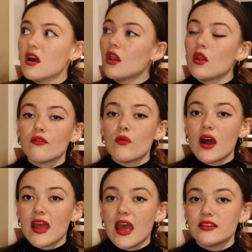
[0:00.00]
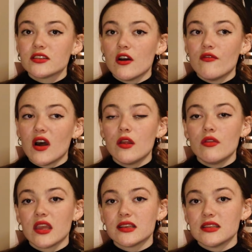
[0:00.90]
a lot of YA stuff I
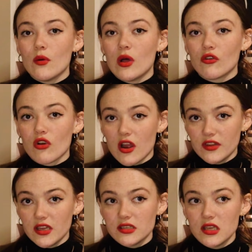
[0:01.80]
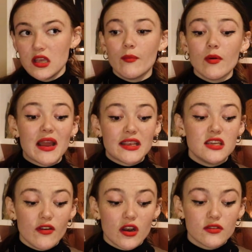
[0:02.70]
don't think is that well crafted. Uh, but Maggie
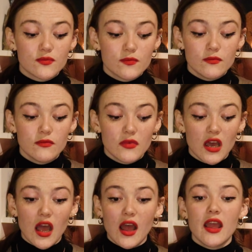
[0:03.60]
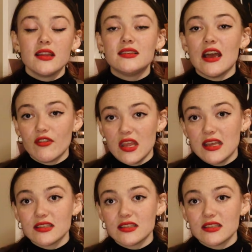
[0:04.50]
Stiefvater's definitely